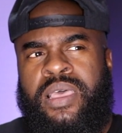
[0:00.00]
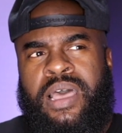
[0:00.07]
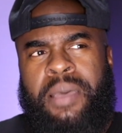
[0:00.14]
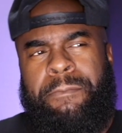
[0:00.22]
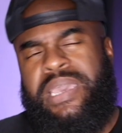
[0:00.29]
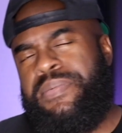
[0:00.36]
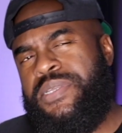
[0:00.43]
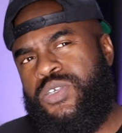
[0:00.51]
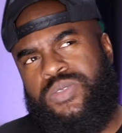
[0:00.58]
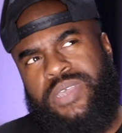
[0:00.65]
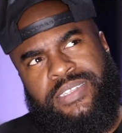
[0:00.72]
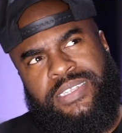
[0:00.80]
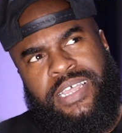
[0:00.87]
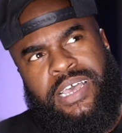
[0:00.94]
maybe
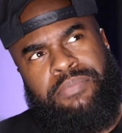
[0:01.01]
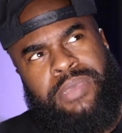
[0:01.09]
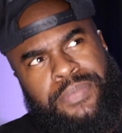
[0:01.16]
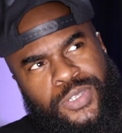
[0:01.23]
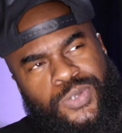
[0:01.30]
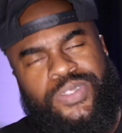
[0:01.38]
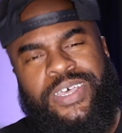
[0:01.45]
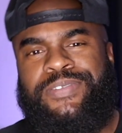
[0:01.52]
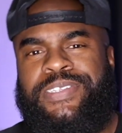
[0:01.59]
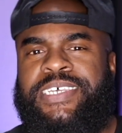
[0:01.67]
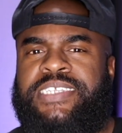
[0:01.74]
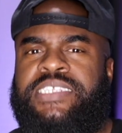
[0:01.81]
2009, maybe 2010,